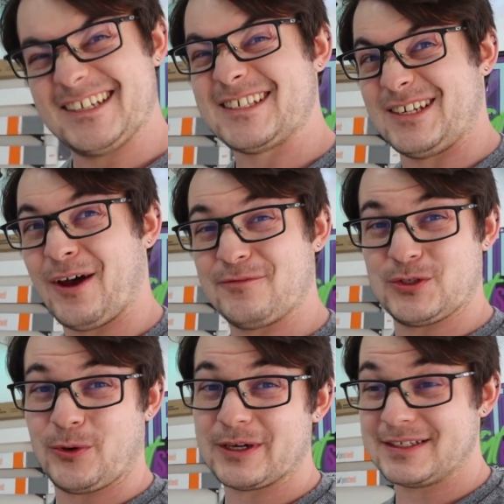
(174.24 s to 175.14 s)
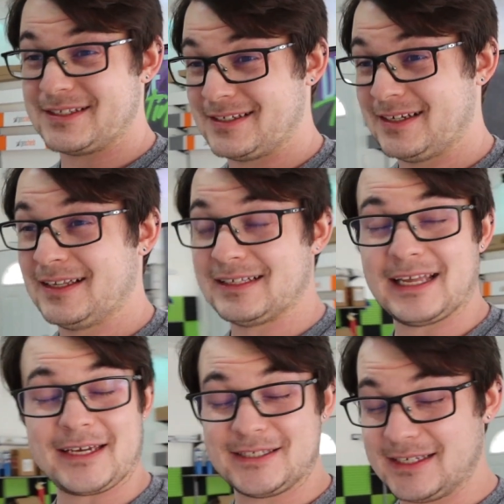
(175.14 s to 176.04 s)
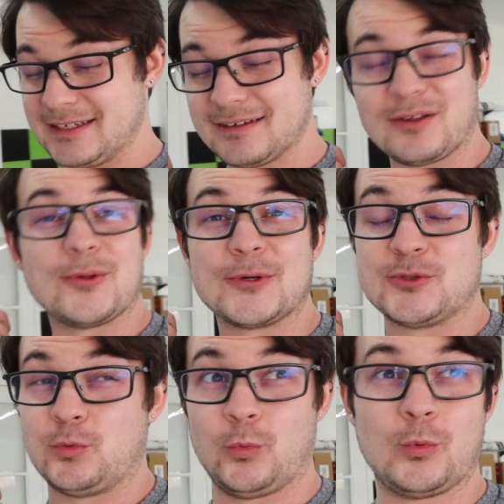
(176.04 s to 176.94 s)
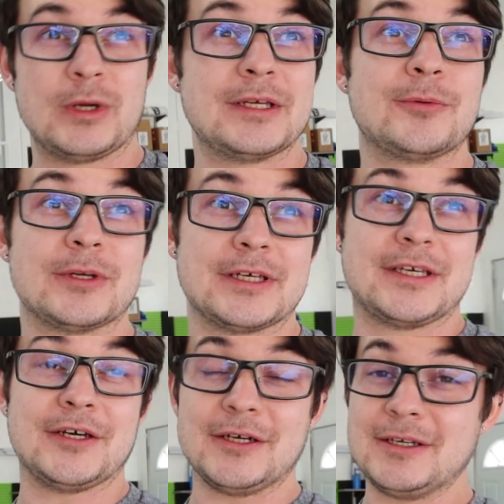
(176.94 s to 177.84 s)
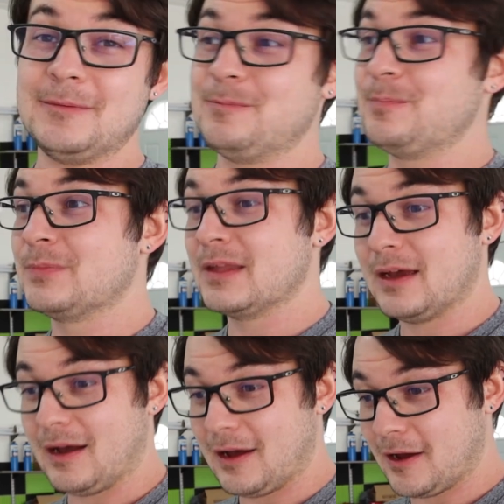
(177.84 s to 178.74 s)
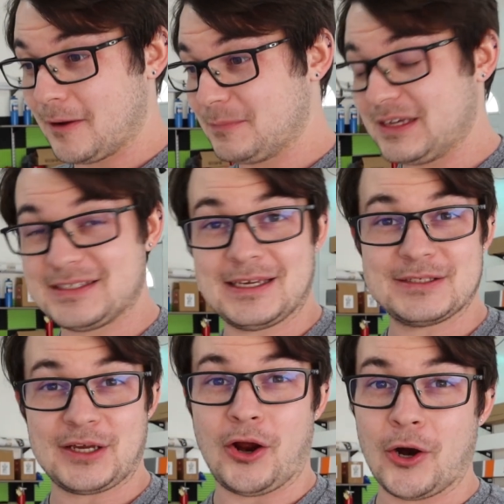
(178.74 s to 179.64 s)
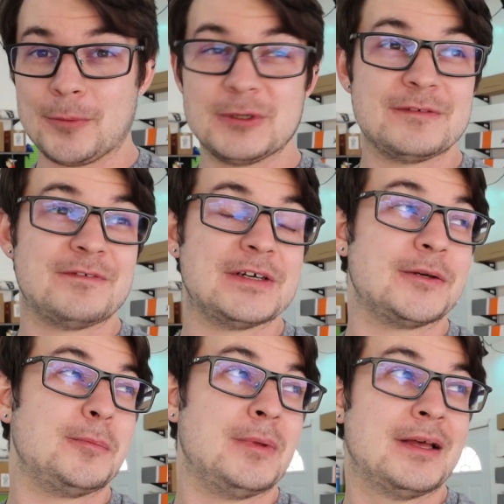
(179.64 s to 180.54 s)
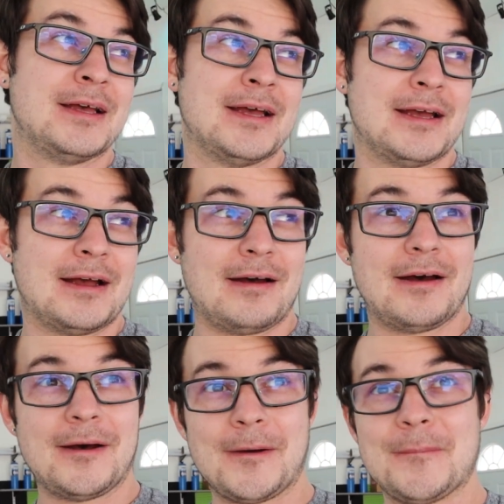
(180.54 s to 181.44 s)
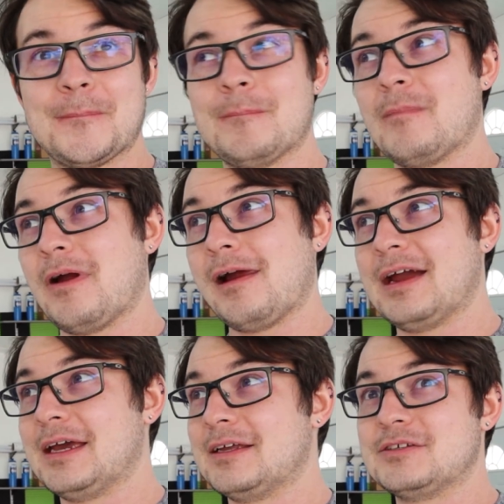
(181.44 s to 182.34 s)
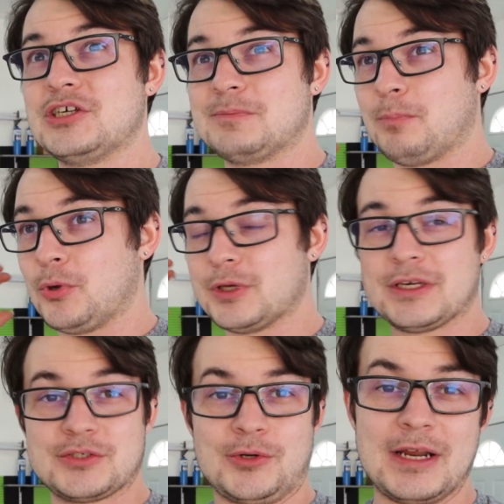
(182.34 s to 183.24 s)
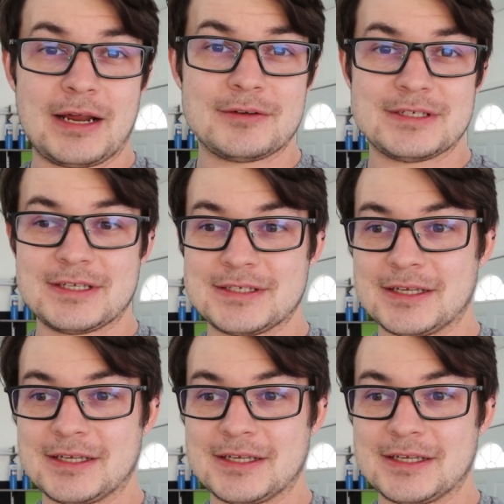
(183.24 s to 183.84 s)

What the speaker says: it's a tough choice. Lexan looks really good. They say it's a carbon film, and just pulling it straight out into the